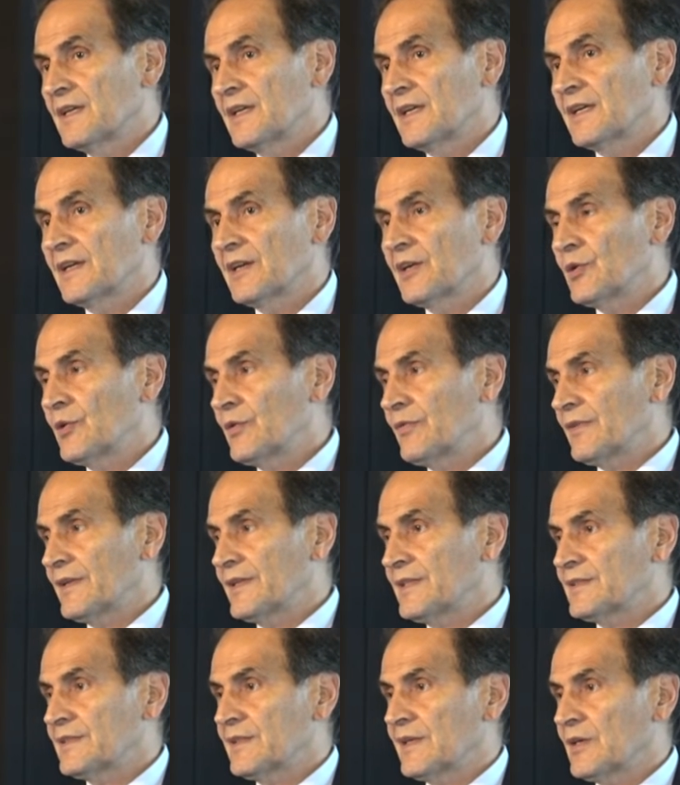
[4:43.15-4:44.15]

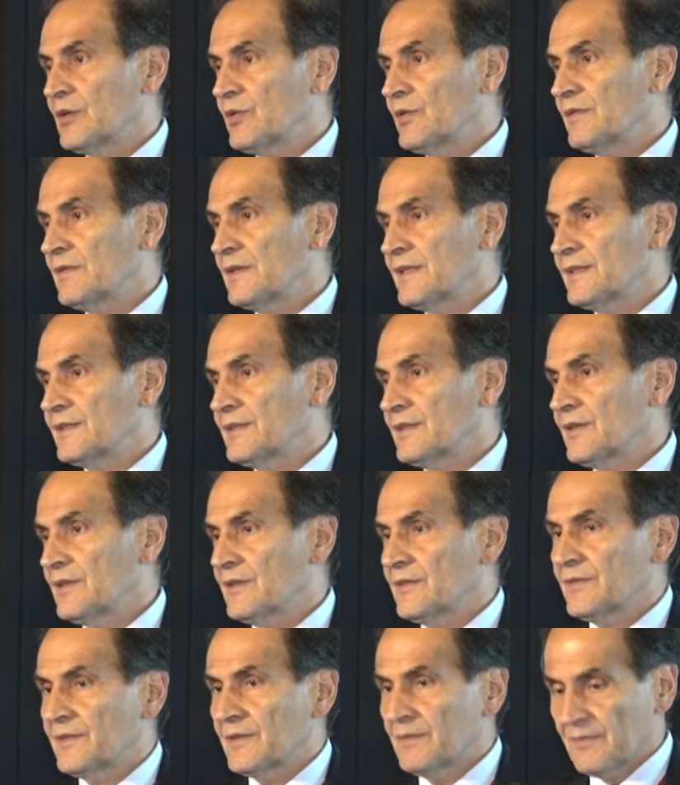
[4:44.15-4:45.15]
is the equivalent
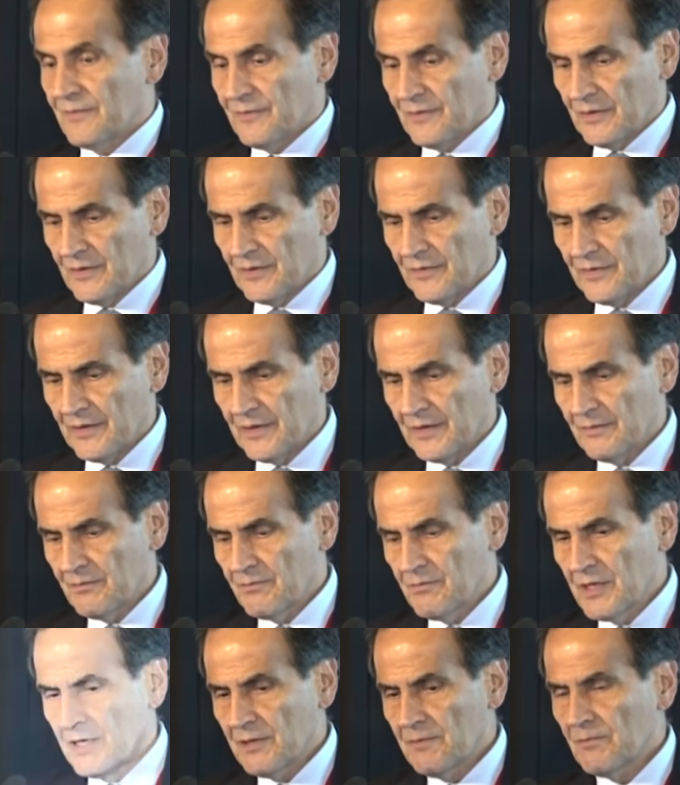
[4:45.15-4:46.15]
of
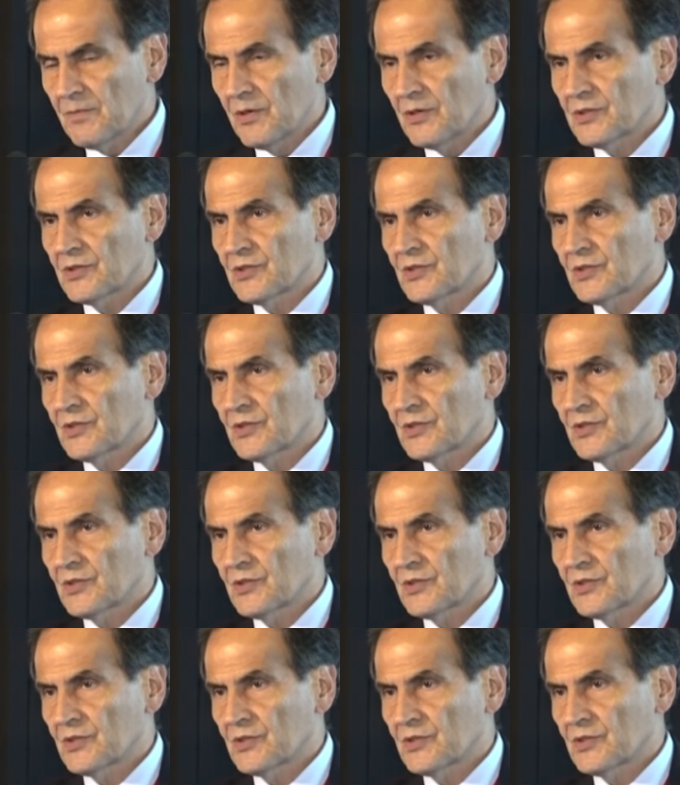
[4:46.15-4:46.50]
a mean blood